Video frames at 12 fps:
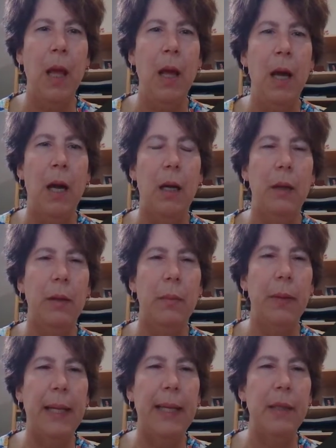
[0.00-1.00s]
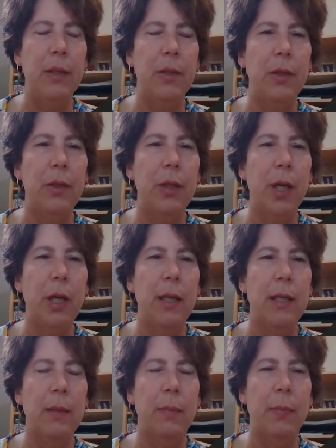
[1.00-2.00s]
The planned surgery
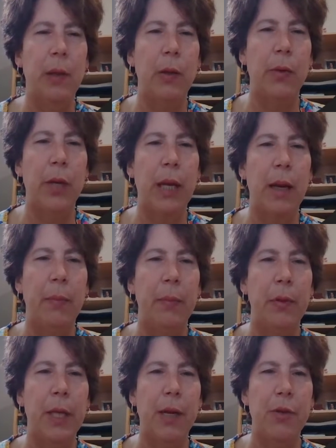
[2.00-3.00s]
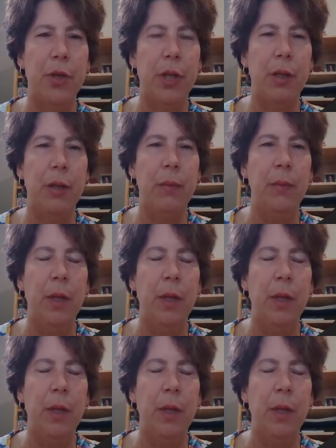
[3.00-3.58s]
is a below-knee amputation.